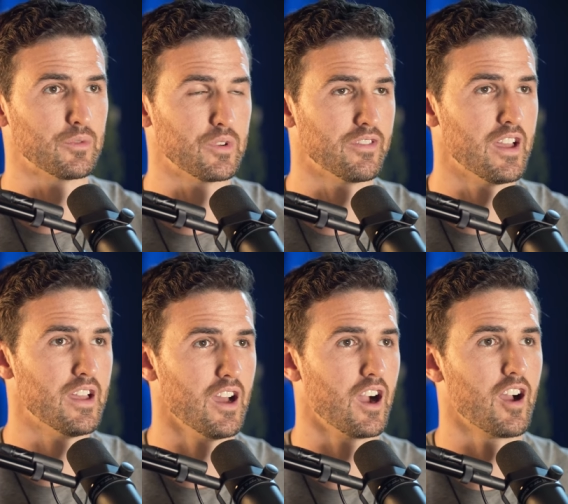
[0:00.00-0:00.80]
that we've
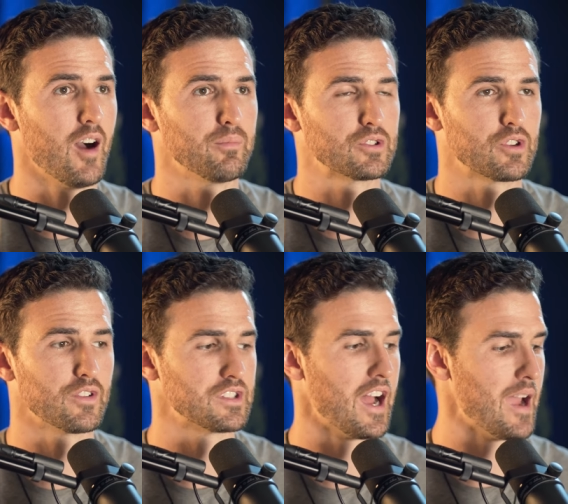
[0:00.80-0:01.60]
accomplished
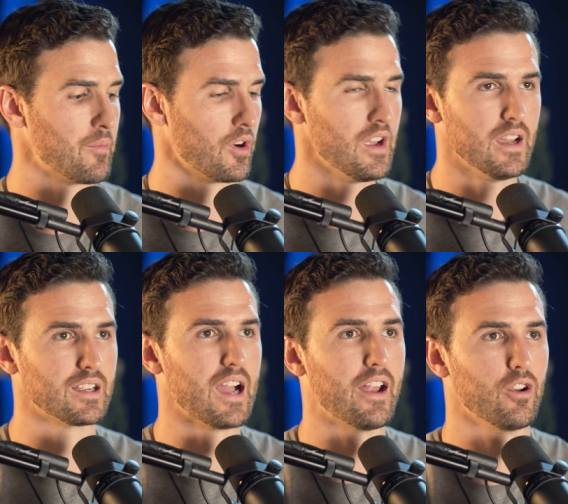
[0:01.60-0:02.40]
over time or
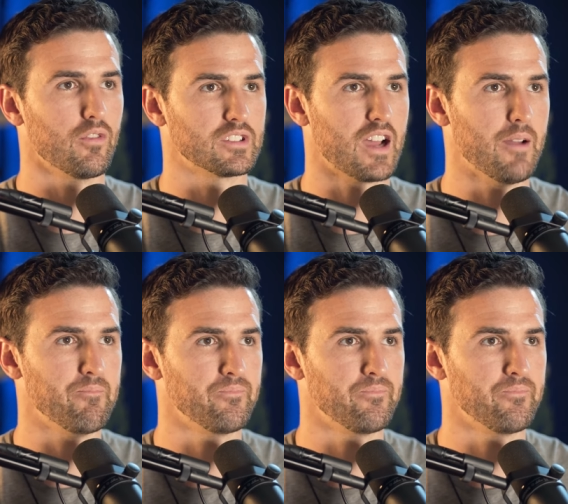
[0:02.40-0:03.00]
gotten over time.